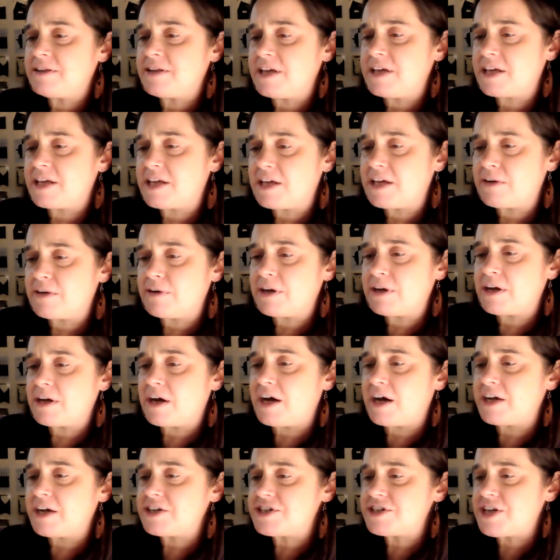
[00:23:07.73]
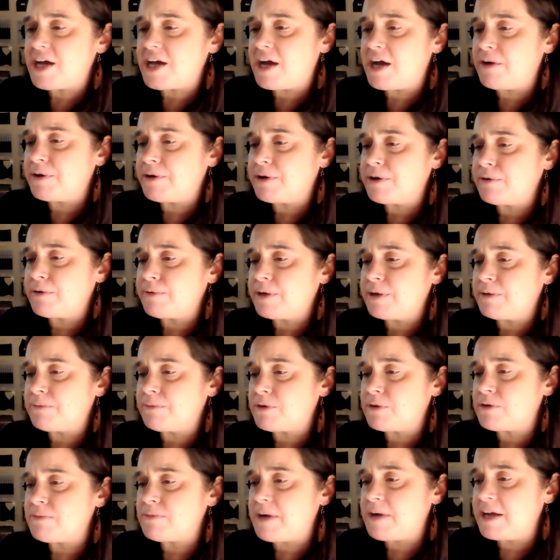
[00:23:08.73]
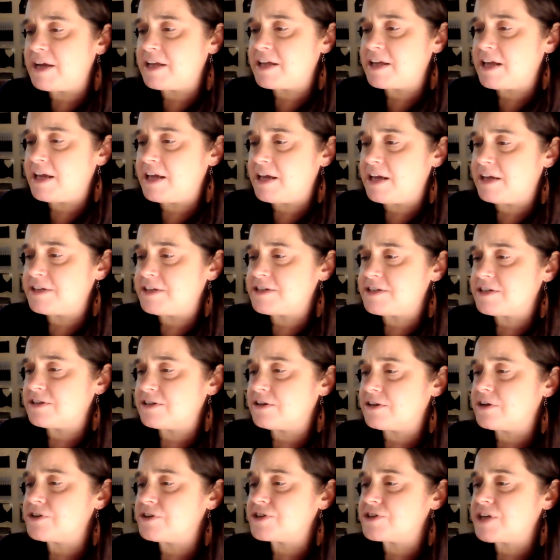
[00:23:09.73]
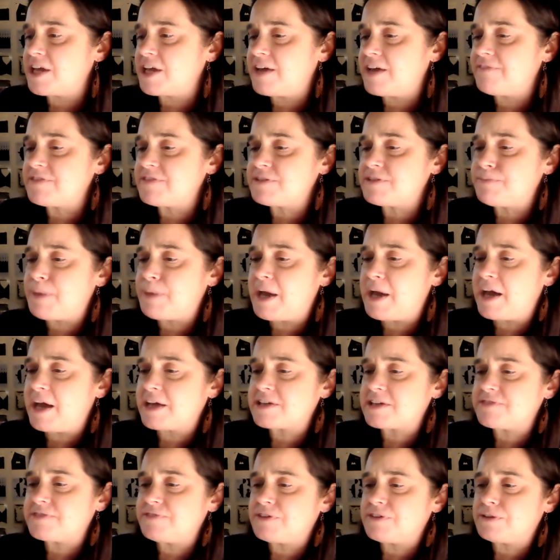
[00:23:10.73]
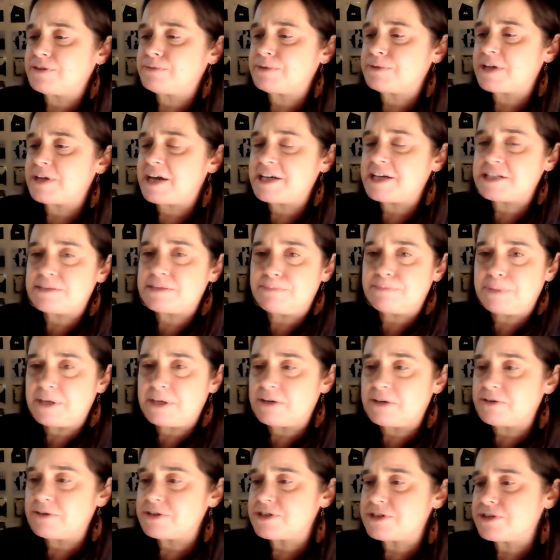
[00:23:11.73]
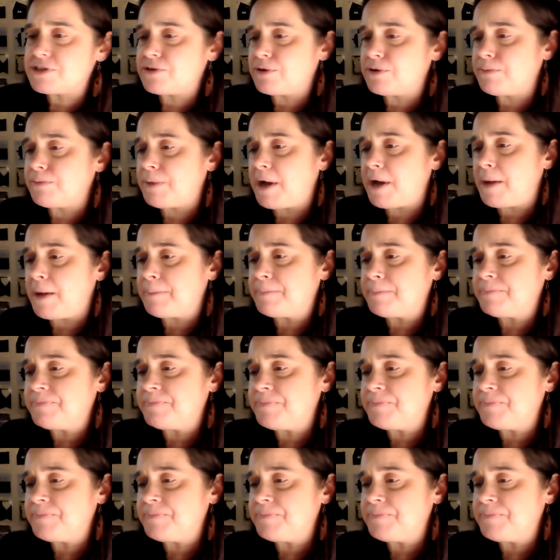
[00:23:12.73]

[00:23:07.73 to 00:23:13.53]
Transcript: they carried hot chow and green mermite cans and large canvas bags filled with iced beer and soda pop.